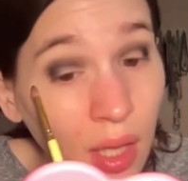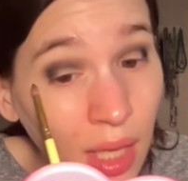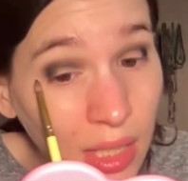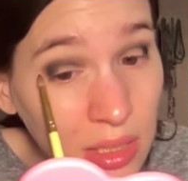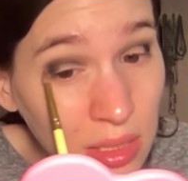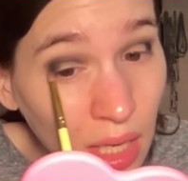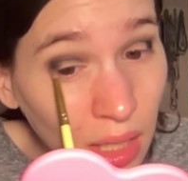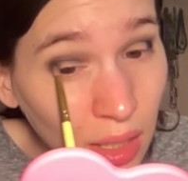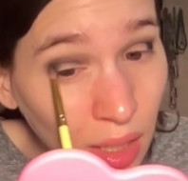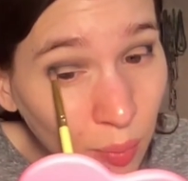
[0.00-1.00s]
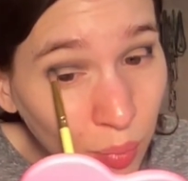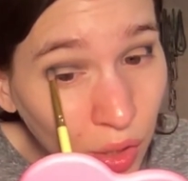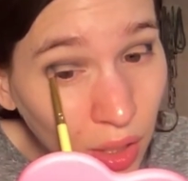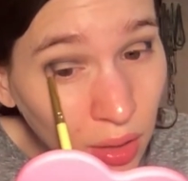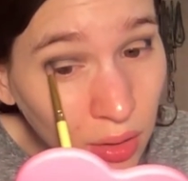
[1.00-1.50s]
it's not
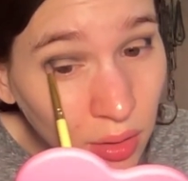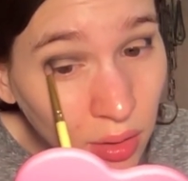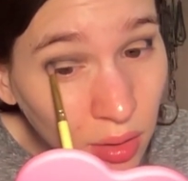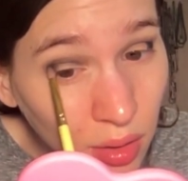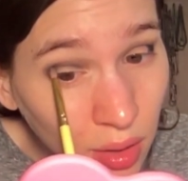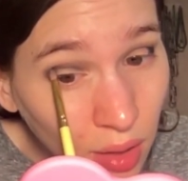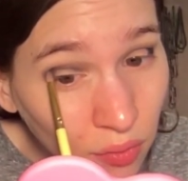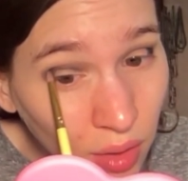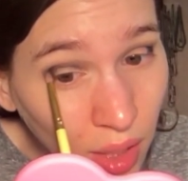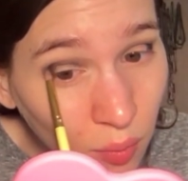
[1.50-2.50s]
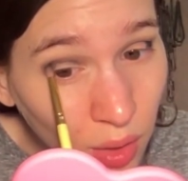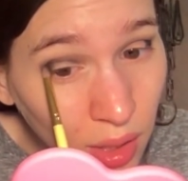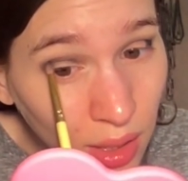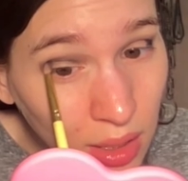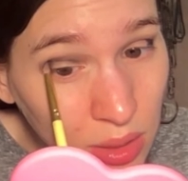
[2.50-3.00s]
HIPAA, I forget what it
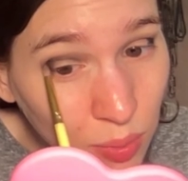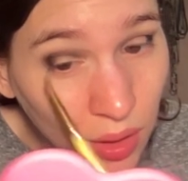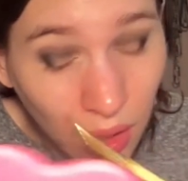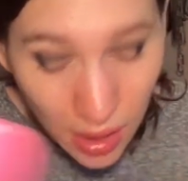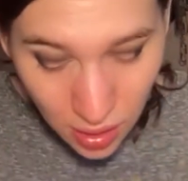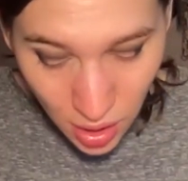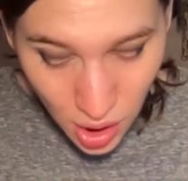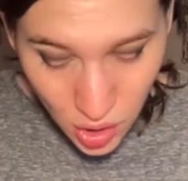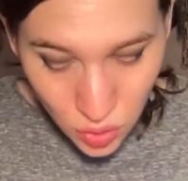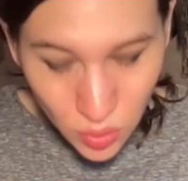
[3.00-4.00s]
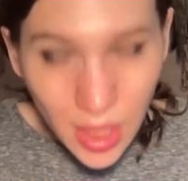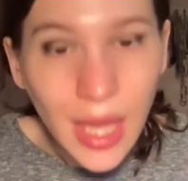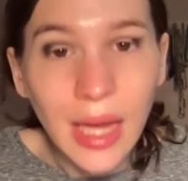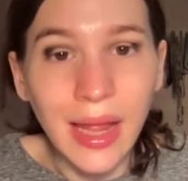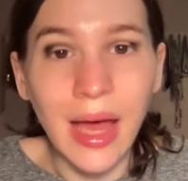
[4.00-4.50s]
is, but like, you
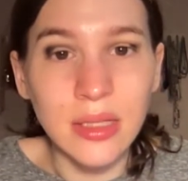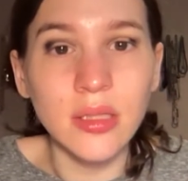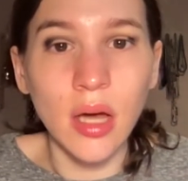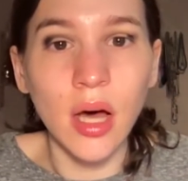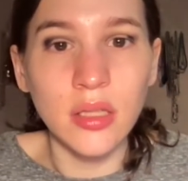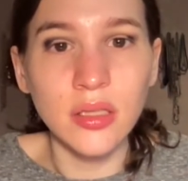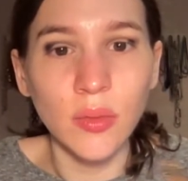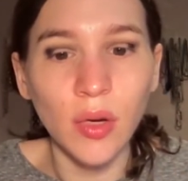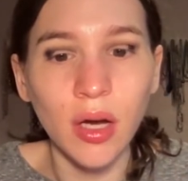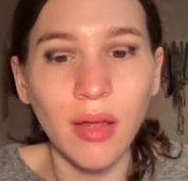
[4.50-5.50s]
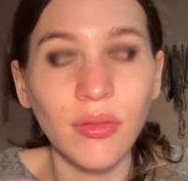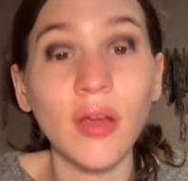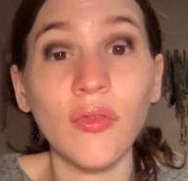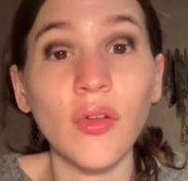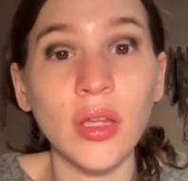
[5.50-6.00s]
can't ask a customer if
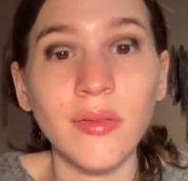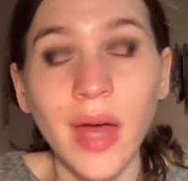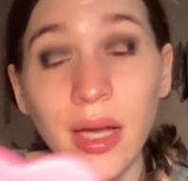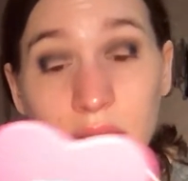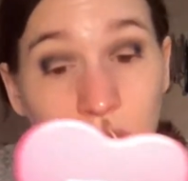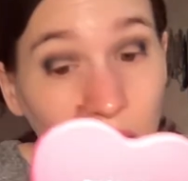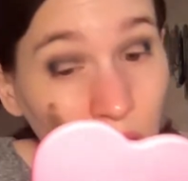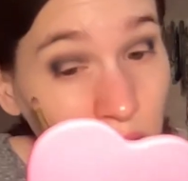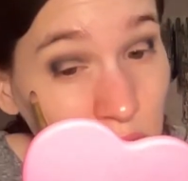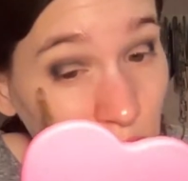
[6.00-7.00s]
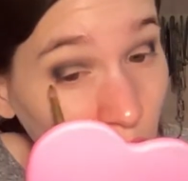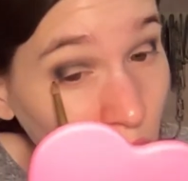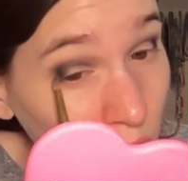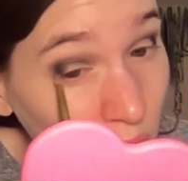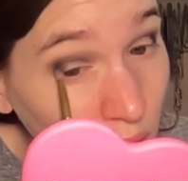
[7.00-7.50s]
they're fully vaccinated,
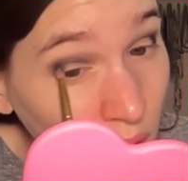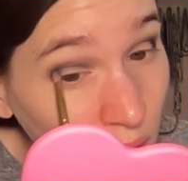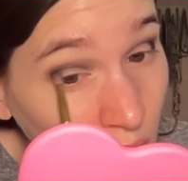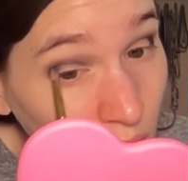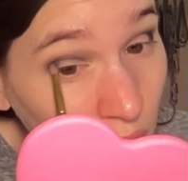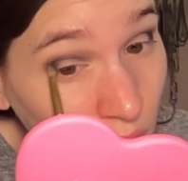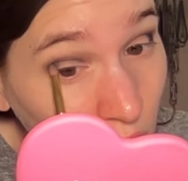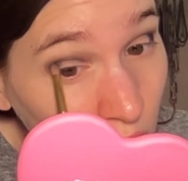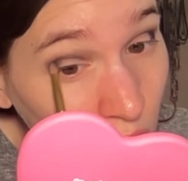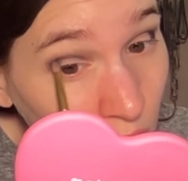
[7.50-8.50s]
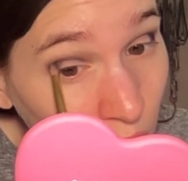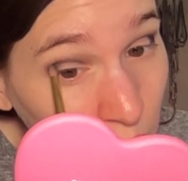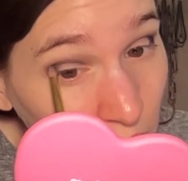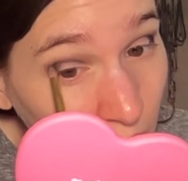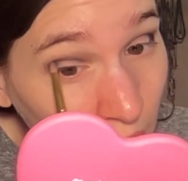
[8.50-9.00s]
so, I
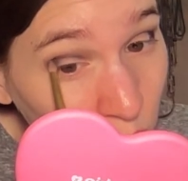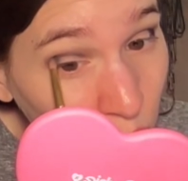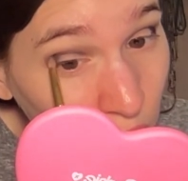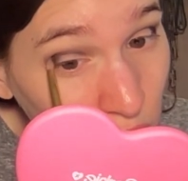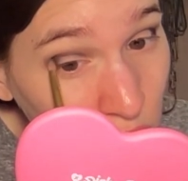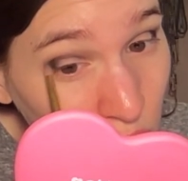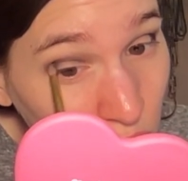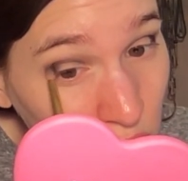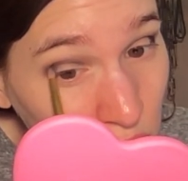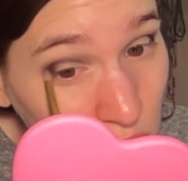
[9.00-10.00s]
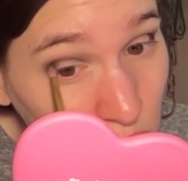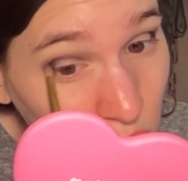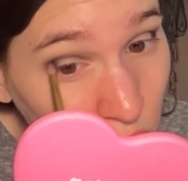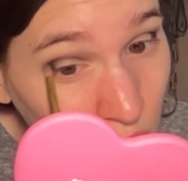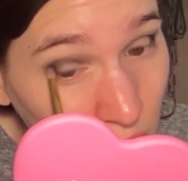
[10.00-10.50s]
mean, I wish you could,
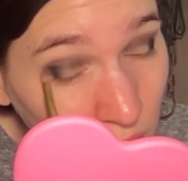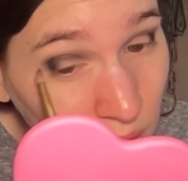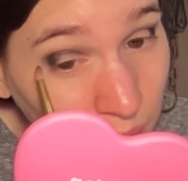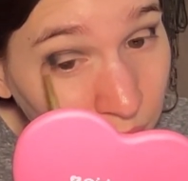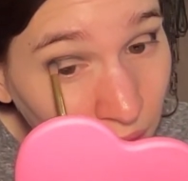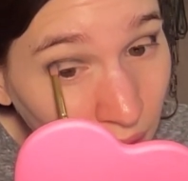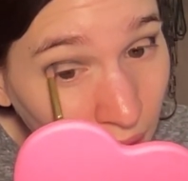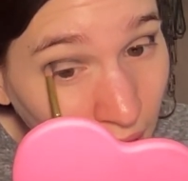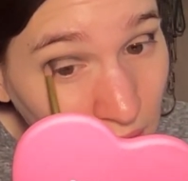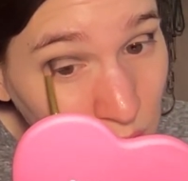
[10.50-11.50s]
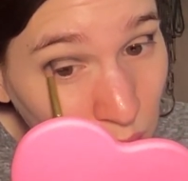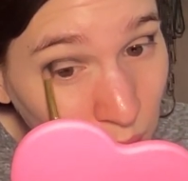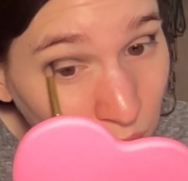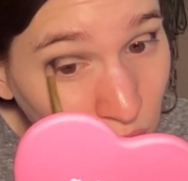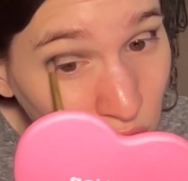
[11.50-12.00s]
you could, ask
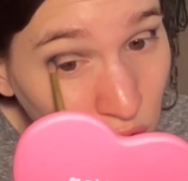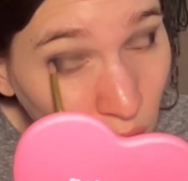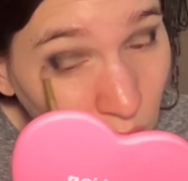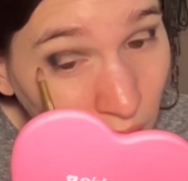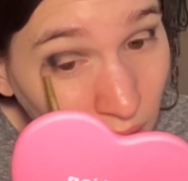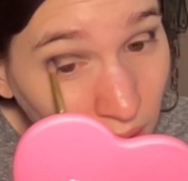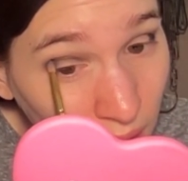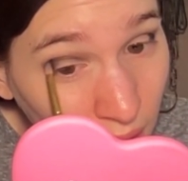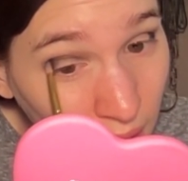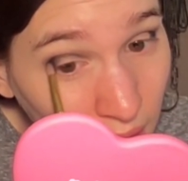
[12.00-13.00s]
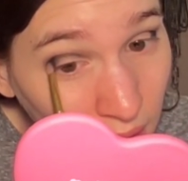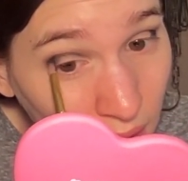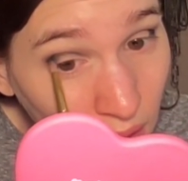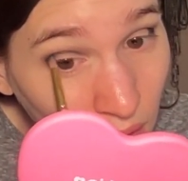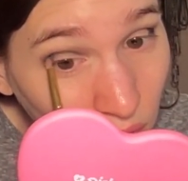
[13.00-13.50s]
people to show like a
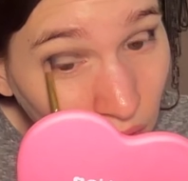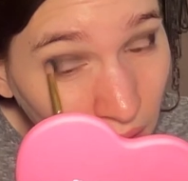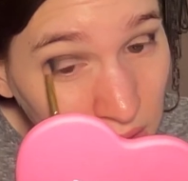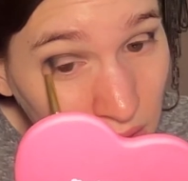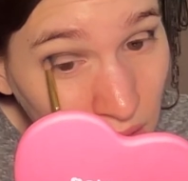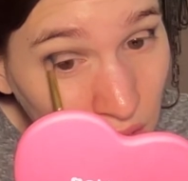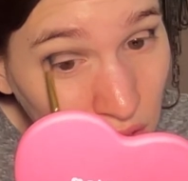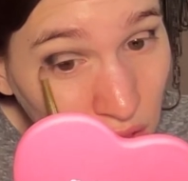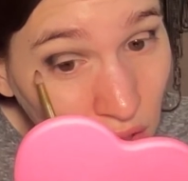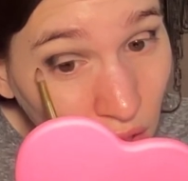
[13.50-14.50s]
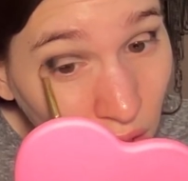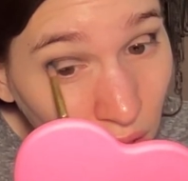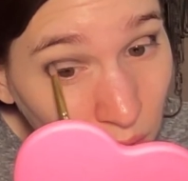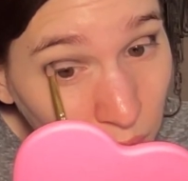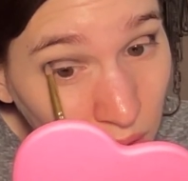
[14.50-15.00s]
vaccination
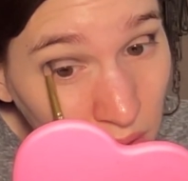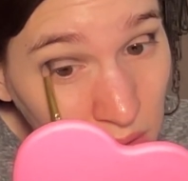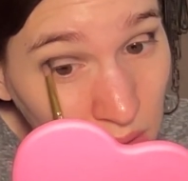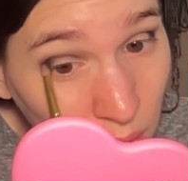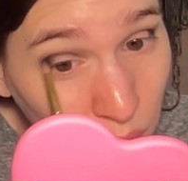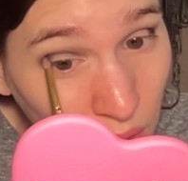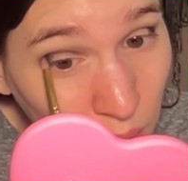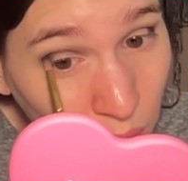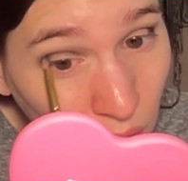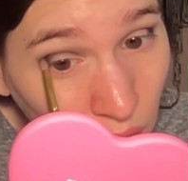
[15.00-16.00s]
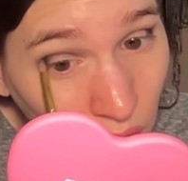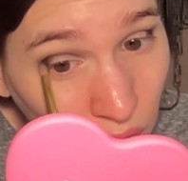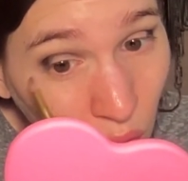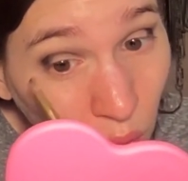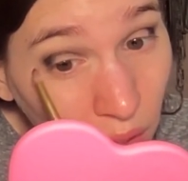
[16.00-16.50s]
card, because some people, of
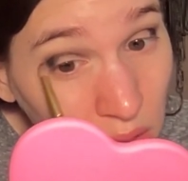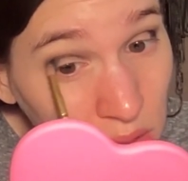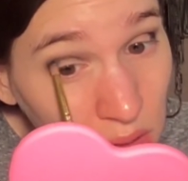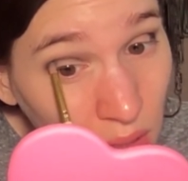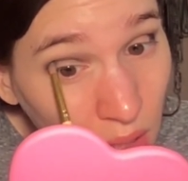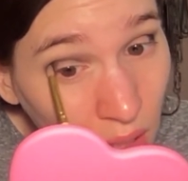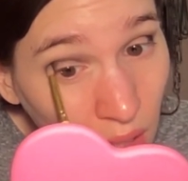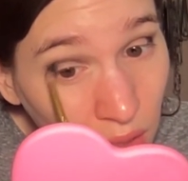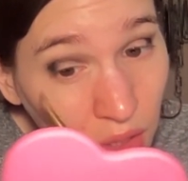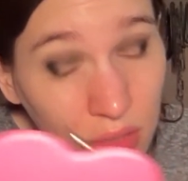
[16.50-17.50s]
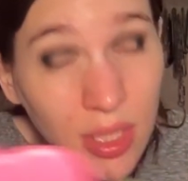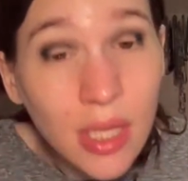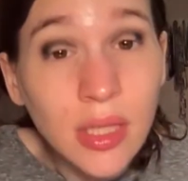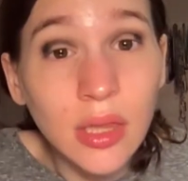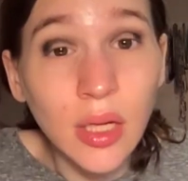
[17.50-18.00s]
course, they're
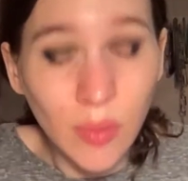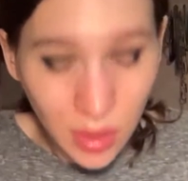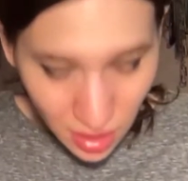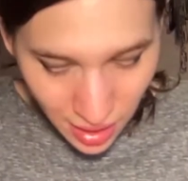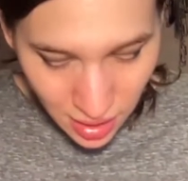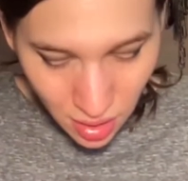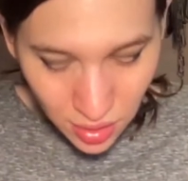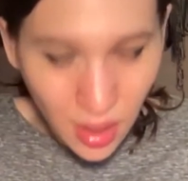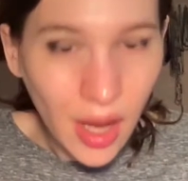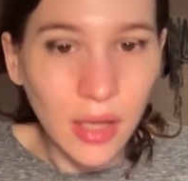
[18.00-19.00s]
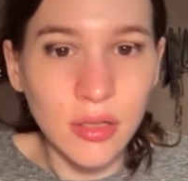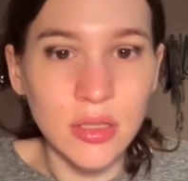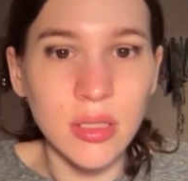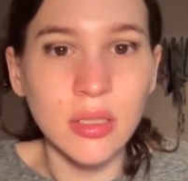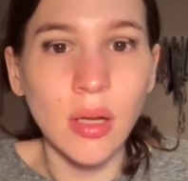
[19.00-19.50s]
saying that they're relying on the honor
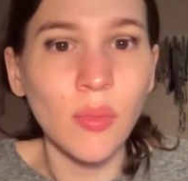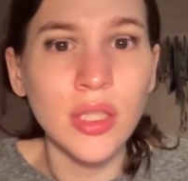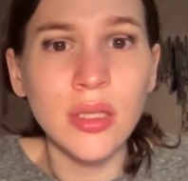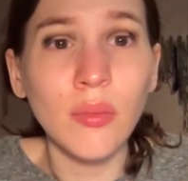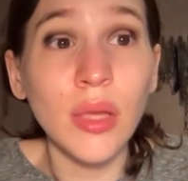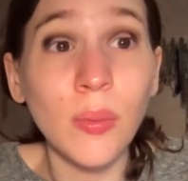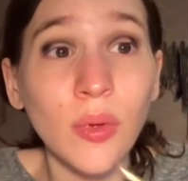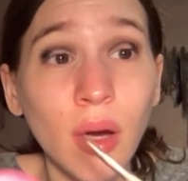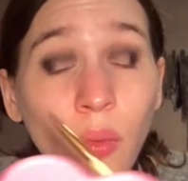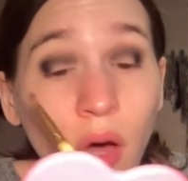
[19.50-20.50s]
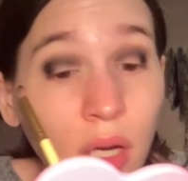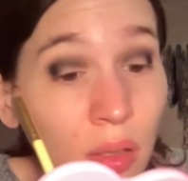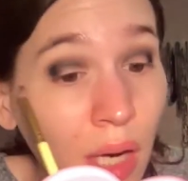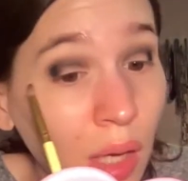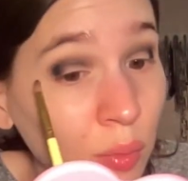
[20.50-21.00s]
system, but some people are walking
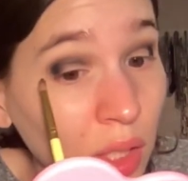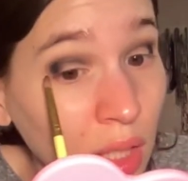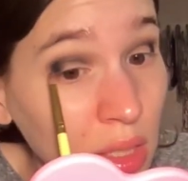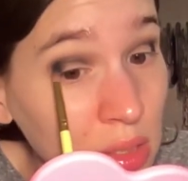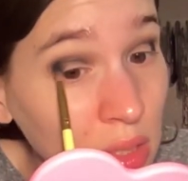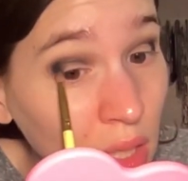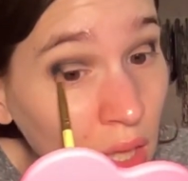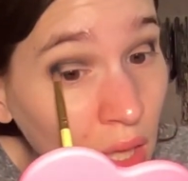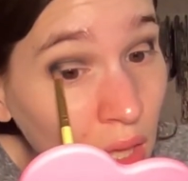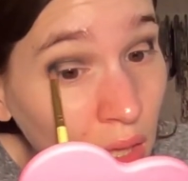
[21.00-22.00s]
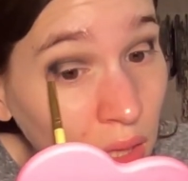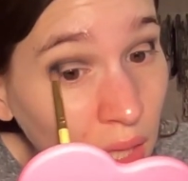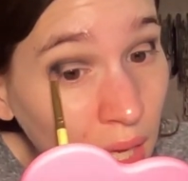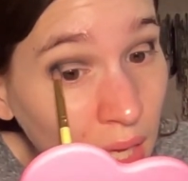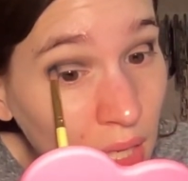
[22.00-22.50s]
around because
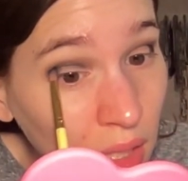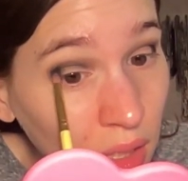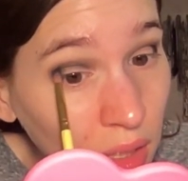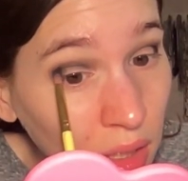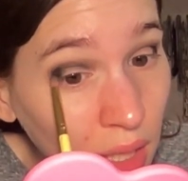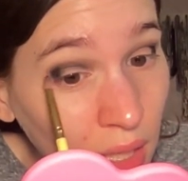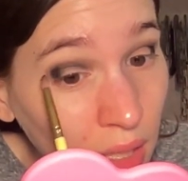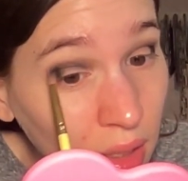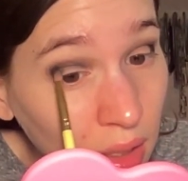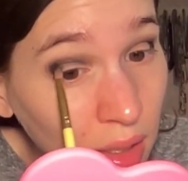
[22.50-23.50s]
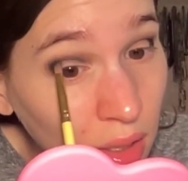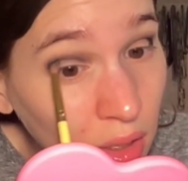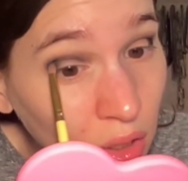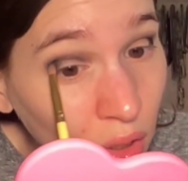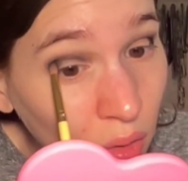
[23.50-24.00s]
they think,
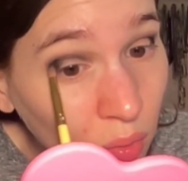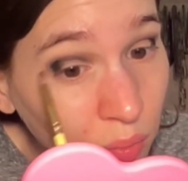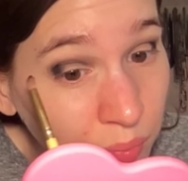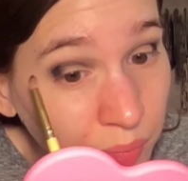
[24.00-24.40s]
you know,